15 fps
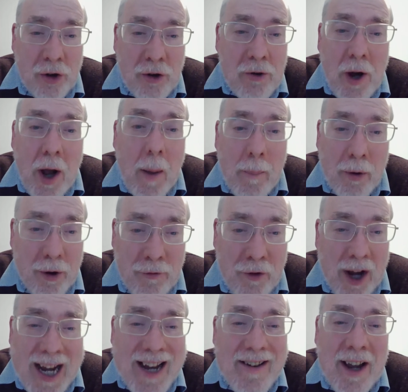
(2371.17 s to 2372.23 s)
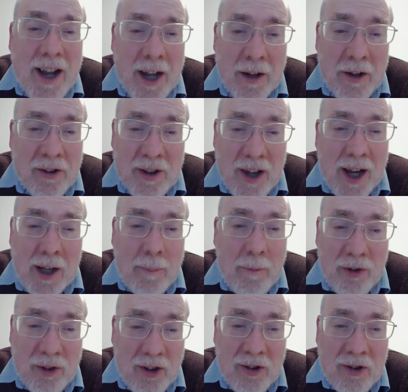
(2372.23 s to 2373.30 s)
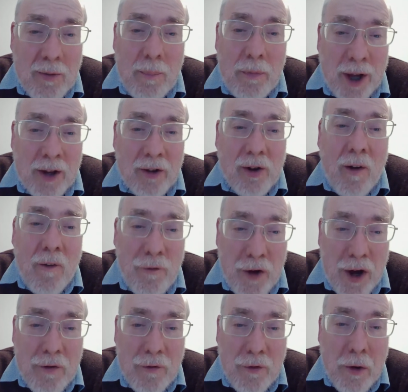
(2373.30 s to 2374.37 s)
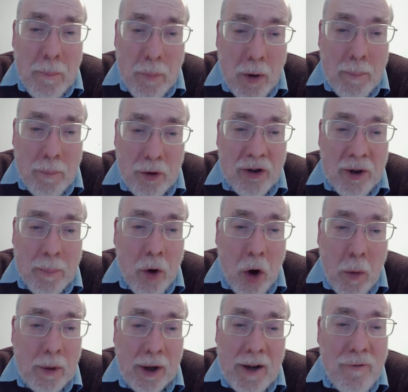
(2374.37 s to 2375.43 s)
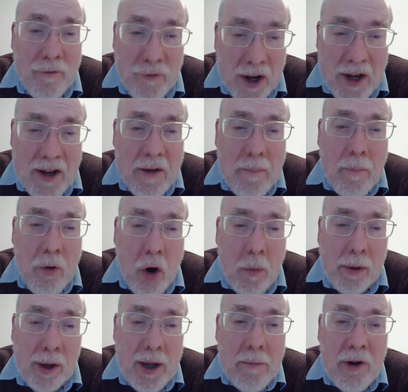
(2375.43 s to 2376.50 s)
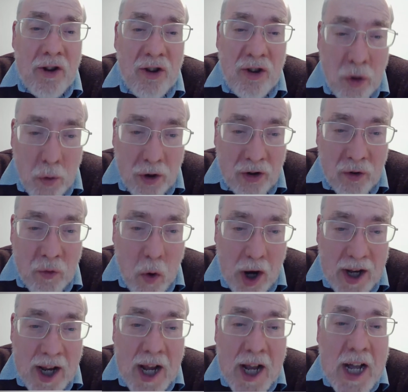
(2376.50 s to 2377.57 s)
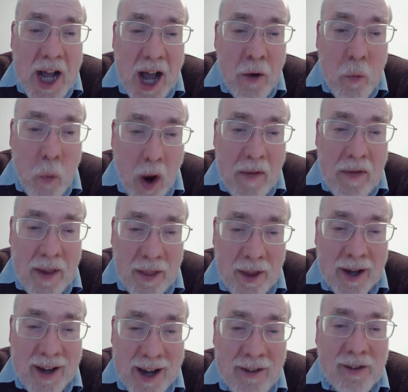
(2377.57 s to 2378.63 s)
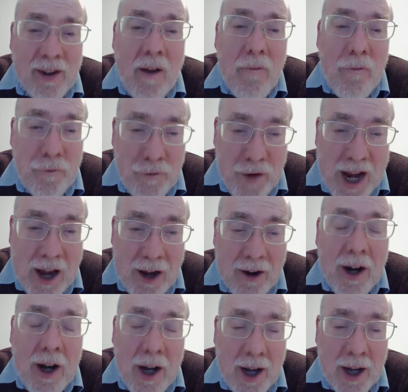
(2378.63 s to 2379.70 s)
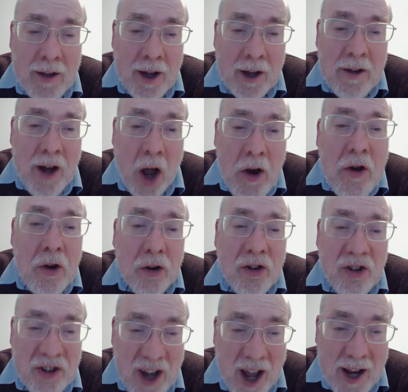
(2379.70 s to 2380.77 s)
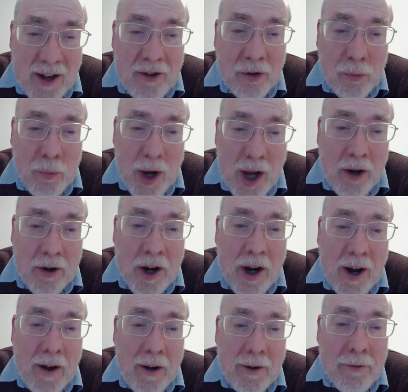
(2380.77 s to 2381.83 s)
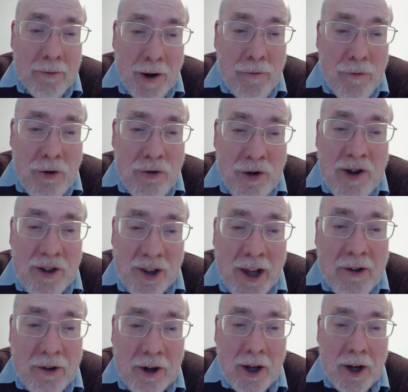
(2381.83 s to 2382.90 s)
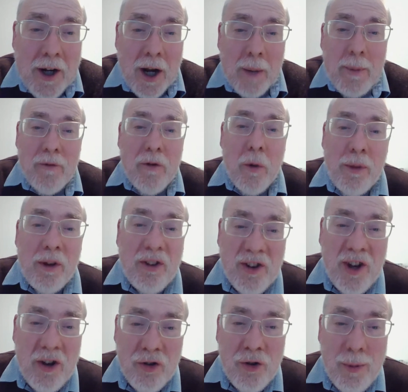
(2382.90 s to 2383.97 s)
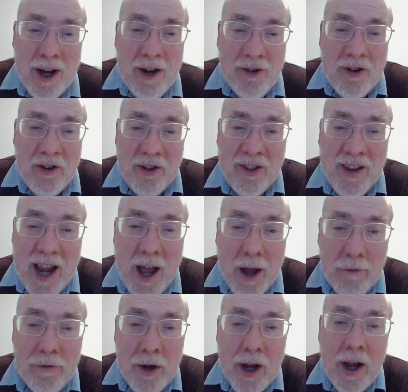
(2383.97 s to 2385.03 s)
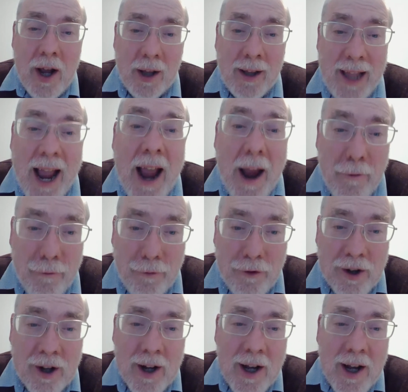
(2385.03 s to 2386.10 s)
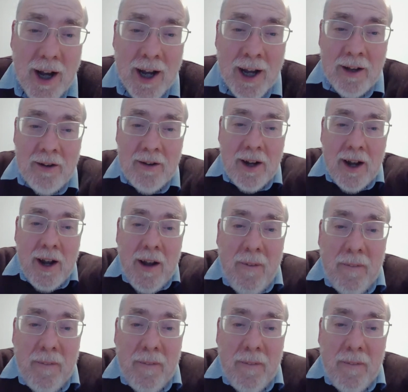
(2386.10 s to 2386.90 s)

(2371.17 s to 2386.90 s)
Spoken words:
to provide an asylum system that's fit for purpose, a properly funded, properly resourced one, and one that is fair and understands where refugees literally are coming from, the situations they have left, and